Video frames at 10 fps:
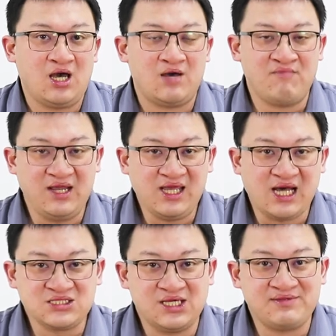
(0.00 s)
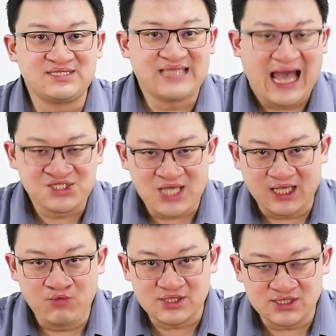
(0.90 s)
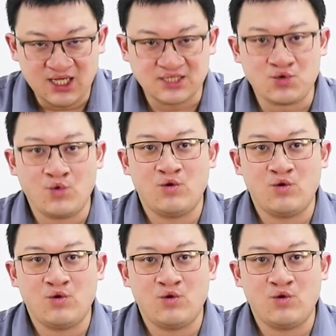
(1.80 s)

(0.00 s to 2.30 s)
many customers are checking with us